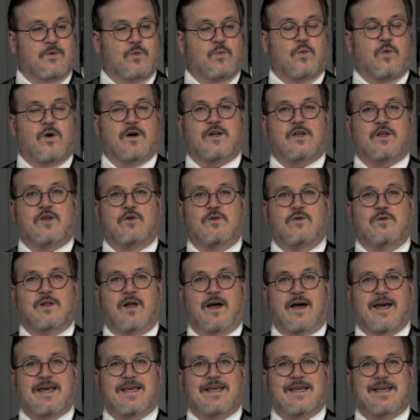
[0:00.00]
what you
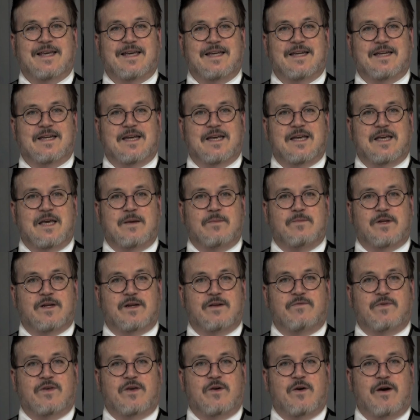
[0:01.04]
like in a gimlet,
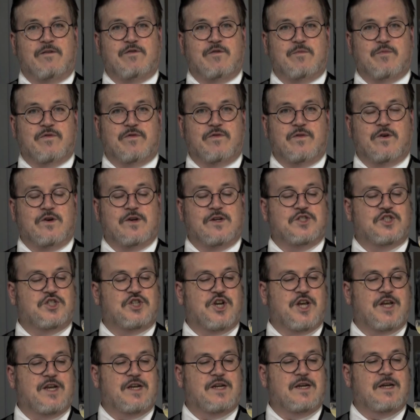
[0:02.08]
if you have a preferred
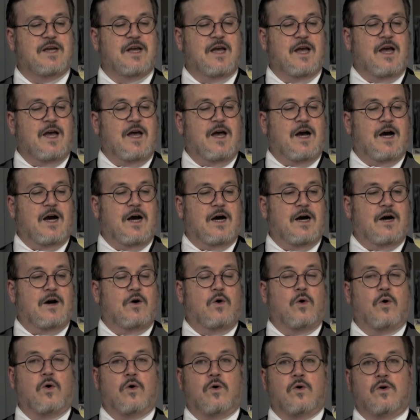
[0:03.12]
gin,
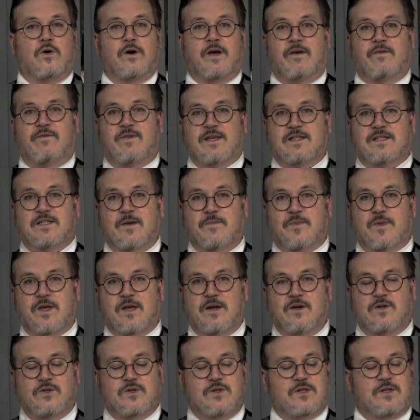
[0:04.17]
or if there's something
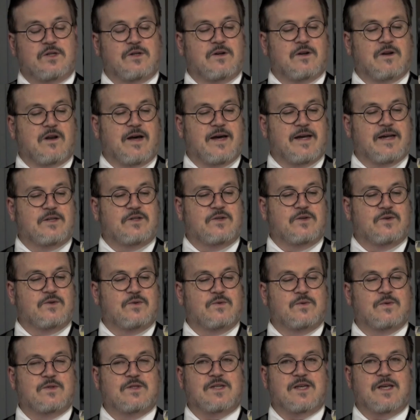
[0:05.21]
else you'd like
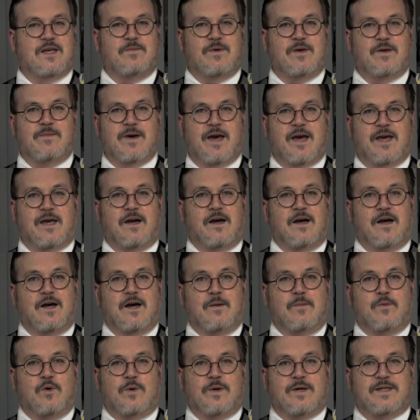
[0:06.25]
to see me make.
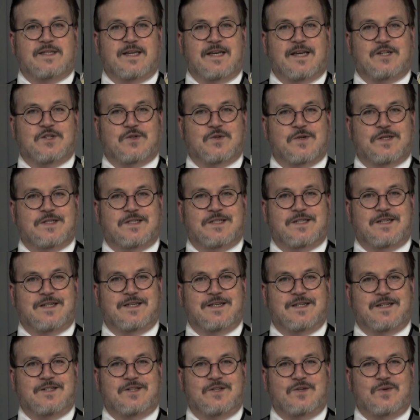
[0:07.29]
Always
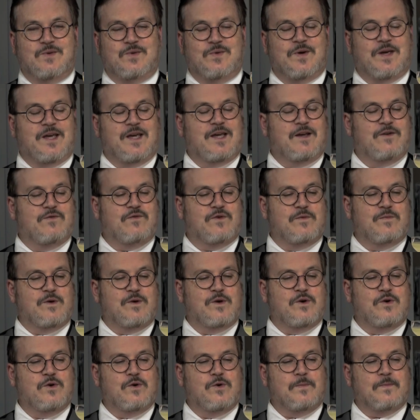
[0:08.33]
interested to hear from
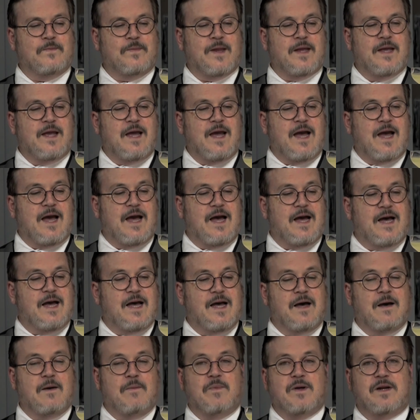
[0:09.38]
you.
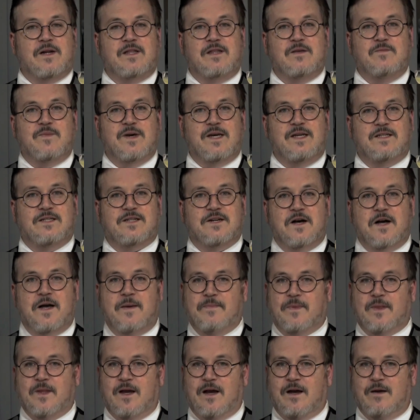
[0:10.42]
But in the
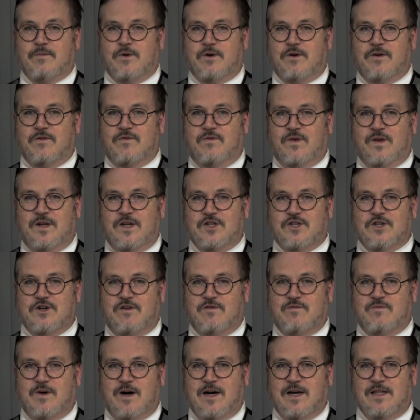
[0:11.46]
meantime, I'm going to finish
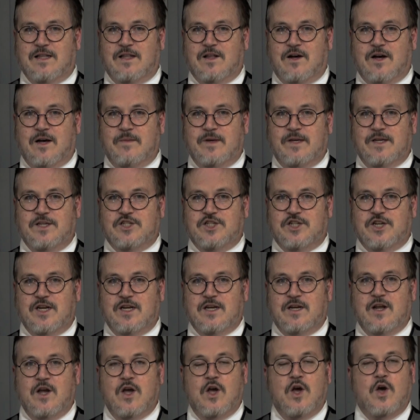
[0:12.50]
off my Limey
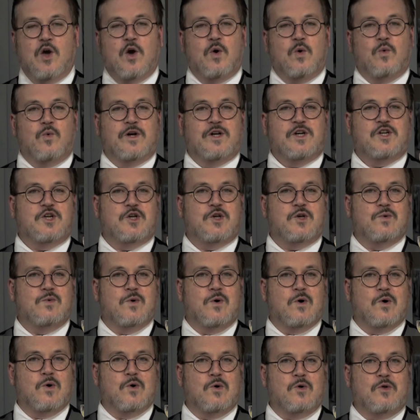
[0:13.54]
gin. Wish you
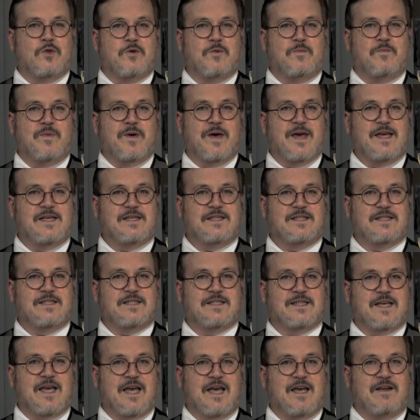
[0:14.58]
all the
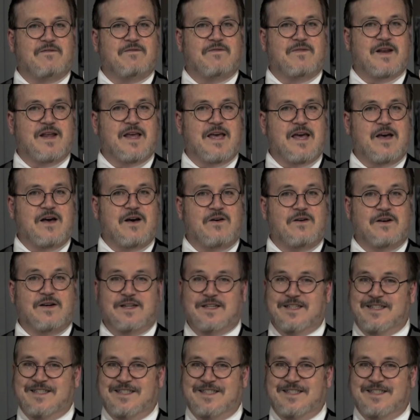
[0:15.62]
best, and for now,